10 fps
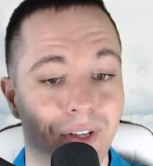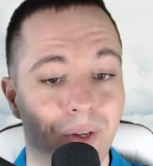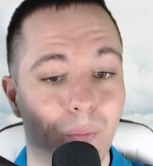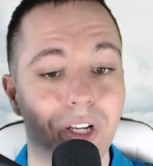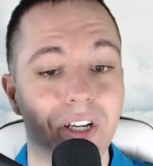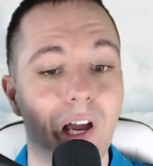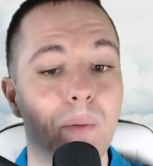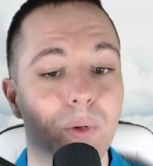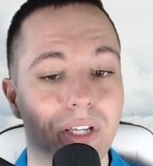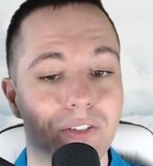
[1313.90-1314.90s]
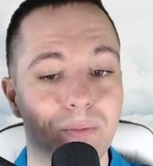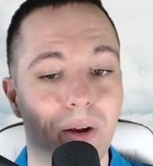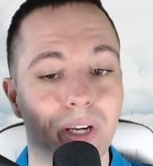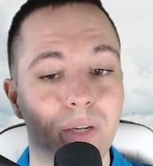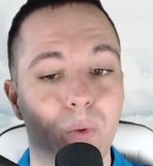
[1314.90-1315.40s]
When a couple gets
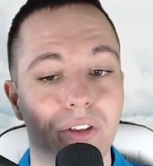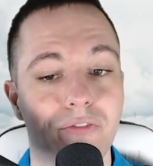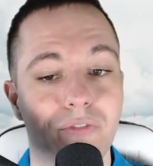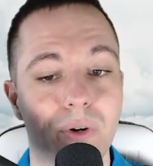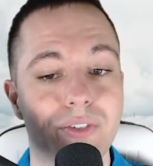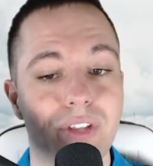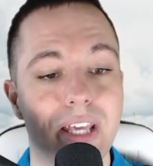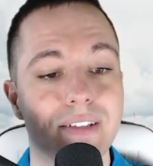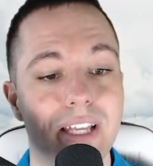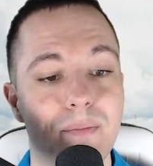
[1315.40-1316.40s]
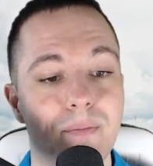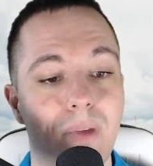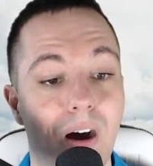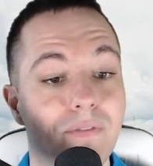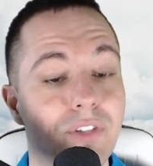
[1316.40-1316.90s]
married, one of the first things they
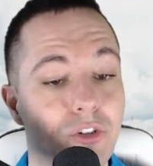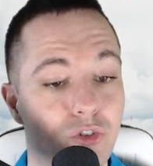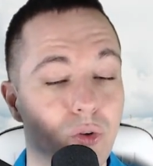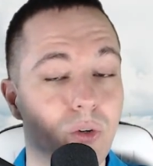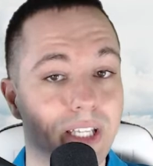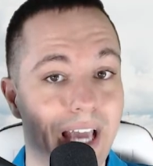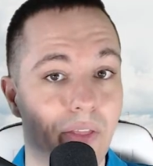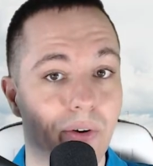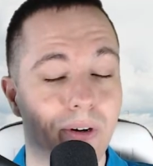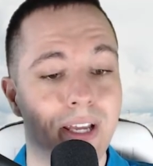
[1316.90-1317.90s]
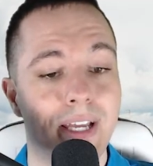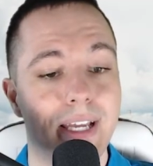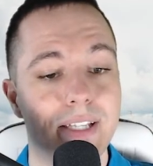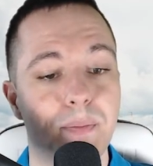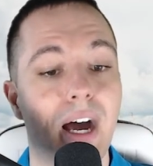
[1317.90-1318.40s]
often do together
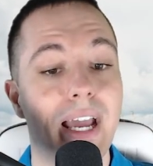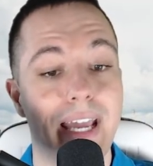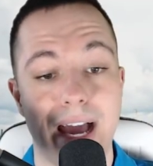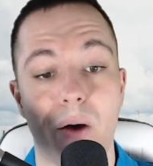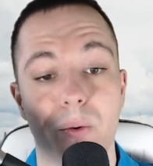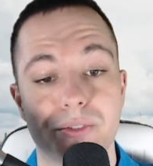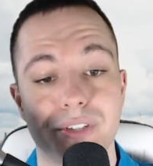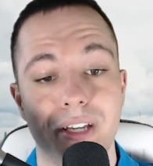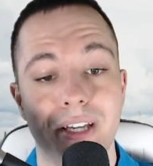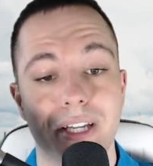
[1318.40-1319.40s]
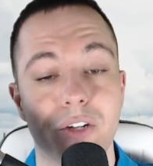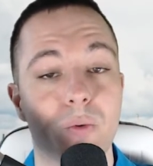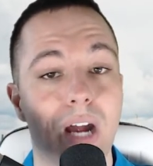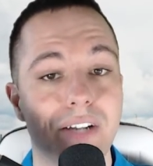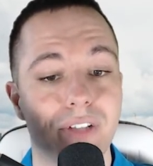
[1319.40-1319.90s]
is buy a house.
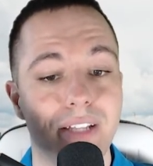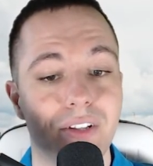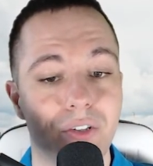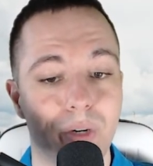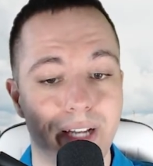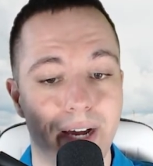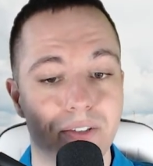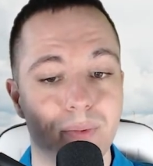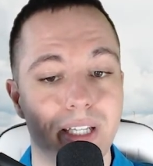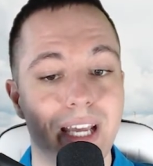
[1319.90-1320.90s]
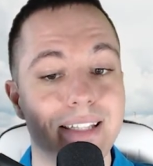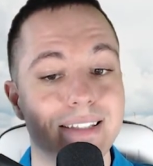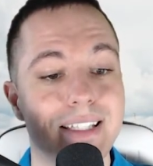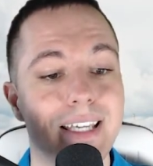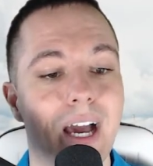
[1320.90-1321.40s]
Congratulate the new announcement and
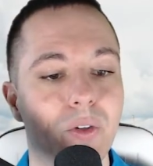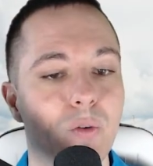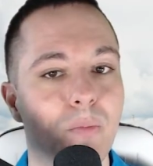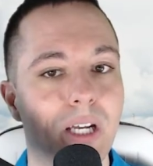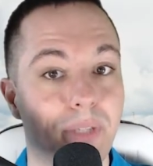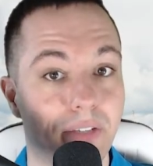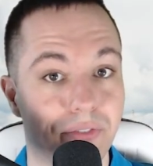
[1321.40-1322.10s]
see how you might be of